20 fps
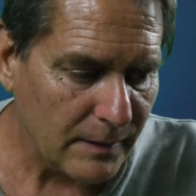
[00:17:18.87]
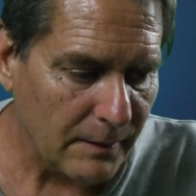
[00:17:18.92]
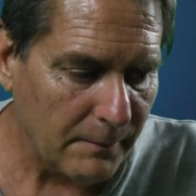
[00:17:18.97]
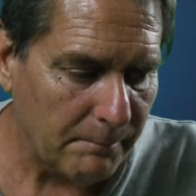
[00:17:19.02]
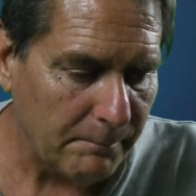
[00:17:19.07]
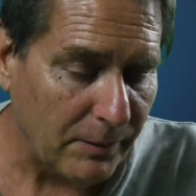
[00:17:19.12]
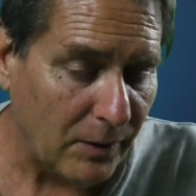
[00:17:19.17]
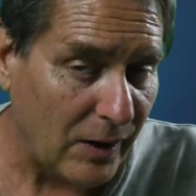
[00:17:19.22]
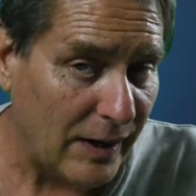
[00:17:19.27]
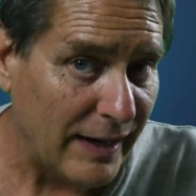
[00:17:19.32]

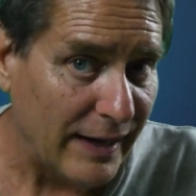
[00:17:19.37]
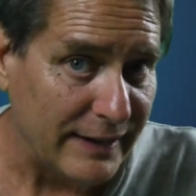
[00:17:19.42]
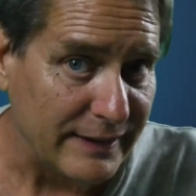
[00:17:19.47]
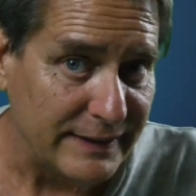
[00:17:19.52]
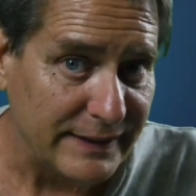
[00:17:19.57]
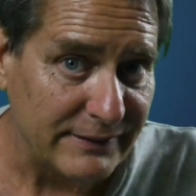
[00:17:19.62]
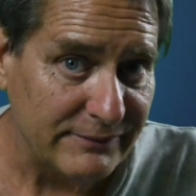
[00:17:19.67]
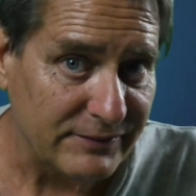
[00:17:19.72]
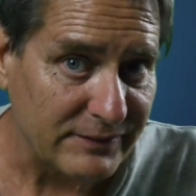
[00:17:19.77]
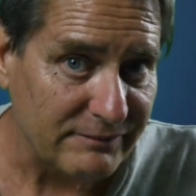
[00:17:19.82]
bought a
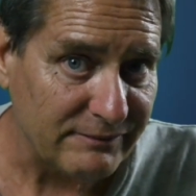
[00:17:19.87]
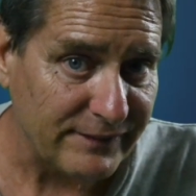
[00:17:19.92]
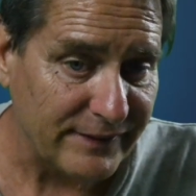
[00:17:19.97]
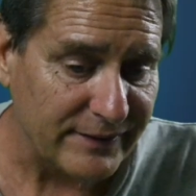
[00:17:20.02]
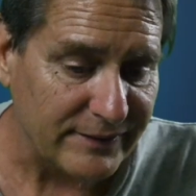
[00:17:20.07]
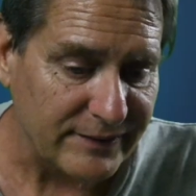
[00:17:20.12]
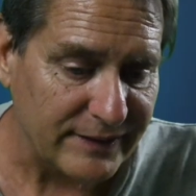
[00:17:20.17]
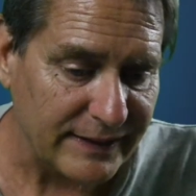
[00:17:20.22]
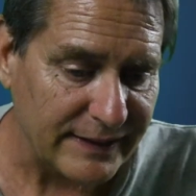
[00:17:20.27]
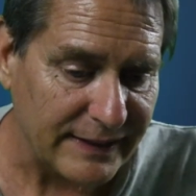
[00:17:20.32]
different
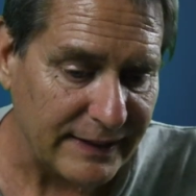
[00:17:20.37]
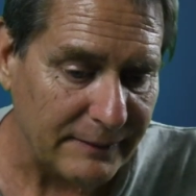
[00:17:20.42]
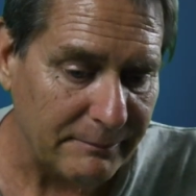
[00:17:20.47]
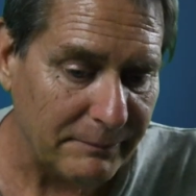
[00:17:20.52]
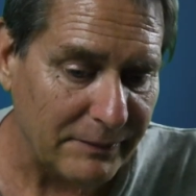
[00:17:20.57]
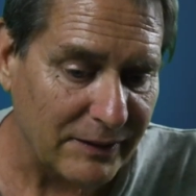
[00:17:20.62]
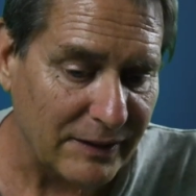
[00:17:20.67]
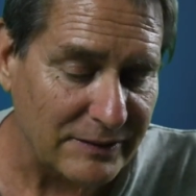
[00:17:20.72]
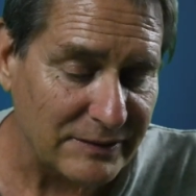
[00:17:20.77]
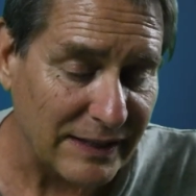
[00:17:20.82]
fare ticket,
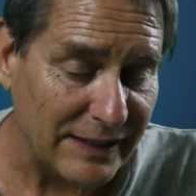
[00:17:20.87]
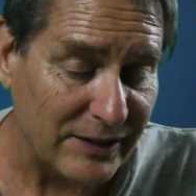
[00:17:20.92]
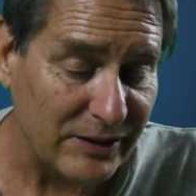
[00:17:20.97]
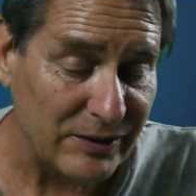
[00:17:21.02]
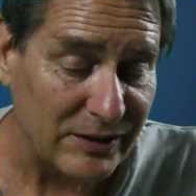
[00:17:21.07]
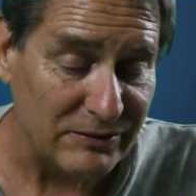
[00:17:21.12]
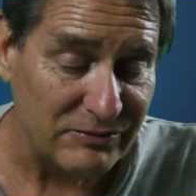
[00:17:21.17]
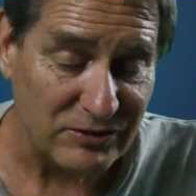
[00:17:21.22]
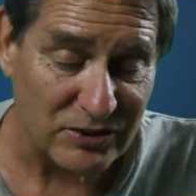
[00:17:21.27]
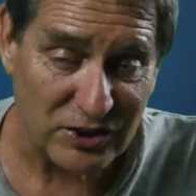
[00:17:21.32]
because I
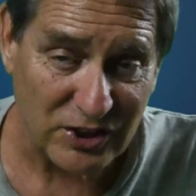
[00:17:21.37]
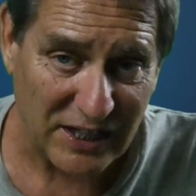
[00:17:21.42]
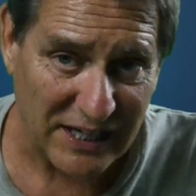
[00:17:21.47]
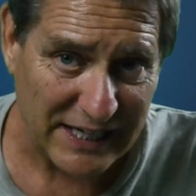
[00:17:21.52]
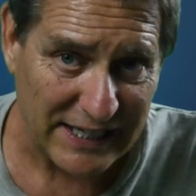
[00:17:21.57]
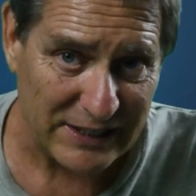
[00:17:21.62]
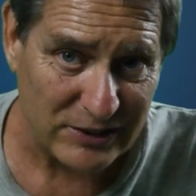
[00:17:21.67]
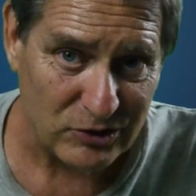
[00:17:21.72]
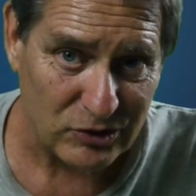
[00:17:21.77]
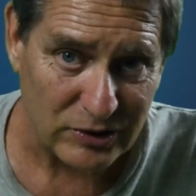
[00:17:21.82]
could have
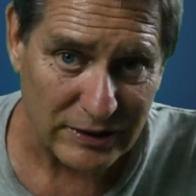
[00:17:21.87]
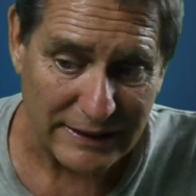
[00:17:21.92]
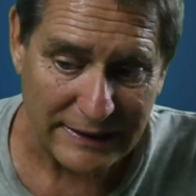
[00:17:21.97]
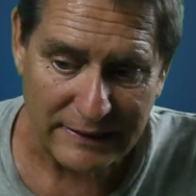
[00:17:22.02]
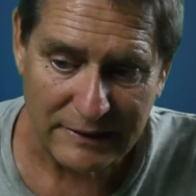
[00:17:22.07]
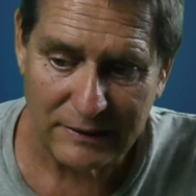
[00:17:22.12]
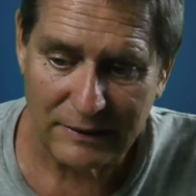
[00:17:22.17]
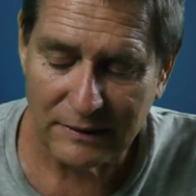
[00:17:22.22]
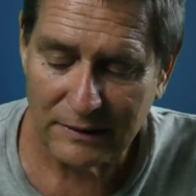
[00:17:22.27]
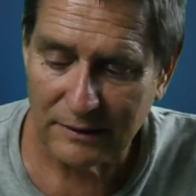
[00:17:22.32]
changed
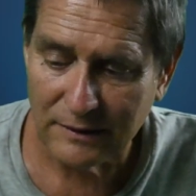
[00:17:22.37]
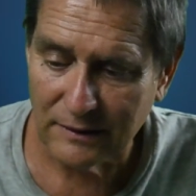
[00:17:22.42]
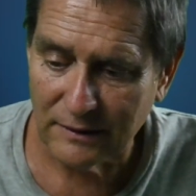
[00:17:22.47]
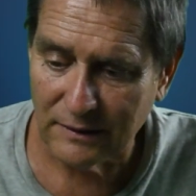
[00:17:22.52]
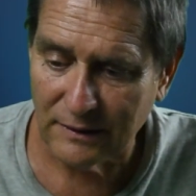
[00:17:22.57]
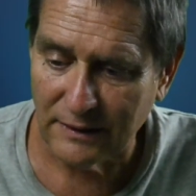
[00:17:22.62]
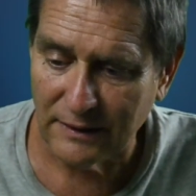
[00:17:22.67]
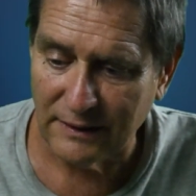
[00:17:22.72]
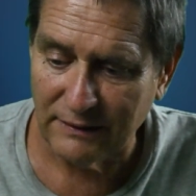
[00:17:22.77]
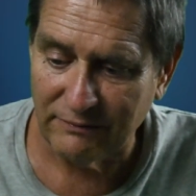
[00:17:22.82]
it,
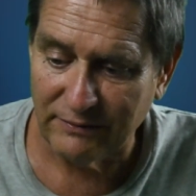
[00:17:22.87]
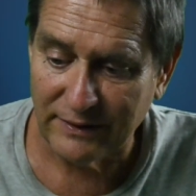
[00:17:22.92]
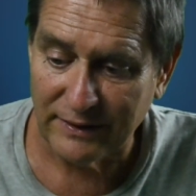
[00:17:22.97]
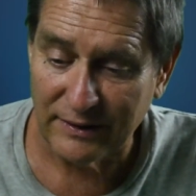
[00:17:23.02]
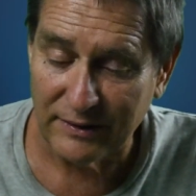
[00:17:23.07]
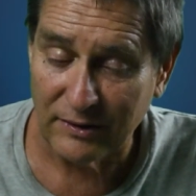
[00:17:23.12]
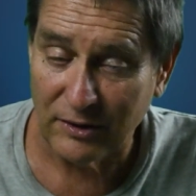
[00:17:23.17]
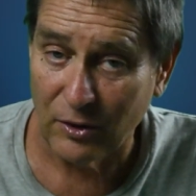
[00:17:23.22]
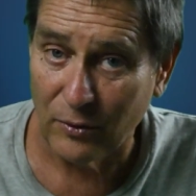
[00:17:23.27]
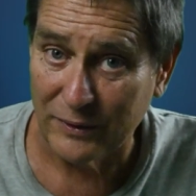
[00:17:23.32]

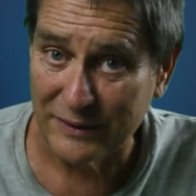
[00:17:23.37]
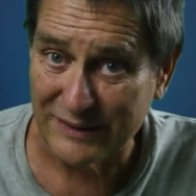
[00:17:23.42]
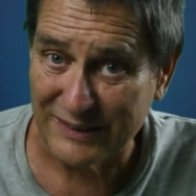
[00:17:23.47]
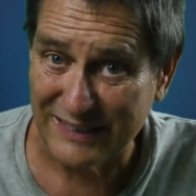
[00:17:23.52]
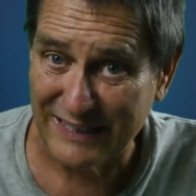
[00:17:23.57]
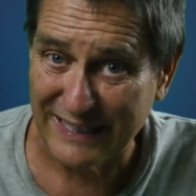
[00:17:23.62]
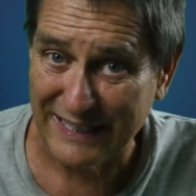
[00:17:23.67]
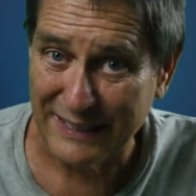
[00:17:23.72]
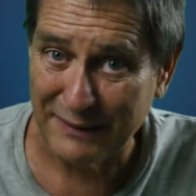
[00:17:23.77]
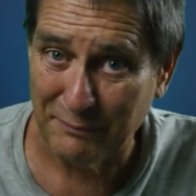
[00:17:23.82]
even going
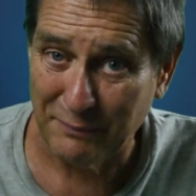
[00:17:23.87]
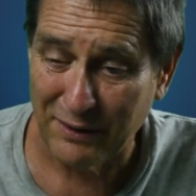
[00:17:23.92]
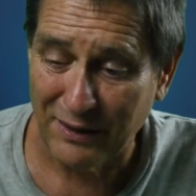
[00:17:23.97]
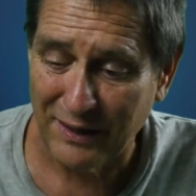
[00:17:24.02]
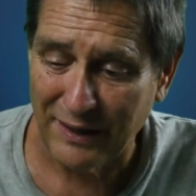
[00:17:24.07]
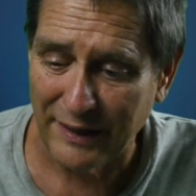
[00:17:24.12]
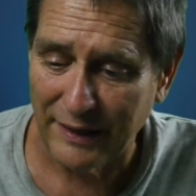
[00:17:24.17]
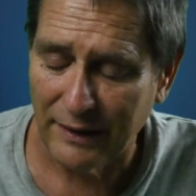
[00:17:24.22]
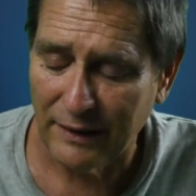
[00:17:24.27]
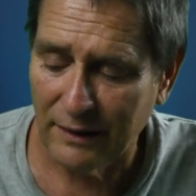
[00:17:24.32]

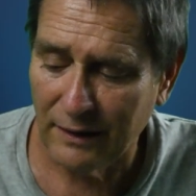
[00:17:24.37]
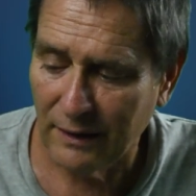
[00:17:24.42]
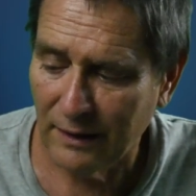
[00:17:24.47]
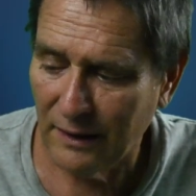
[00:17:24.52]
standby.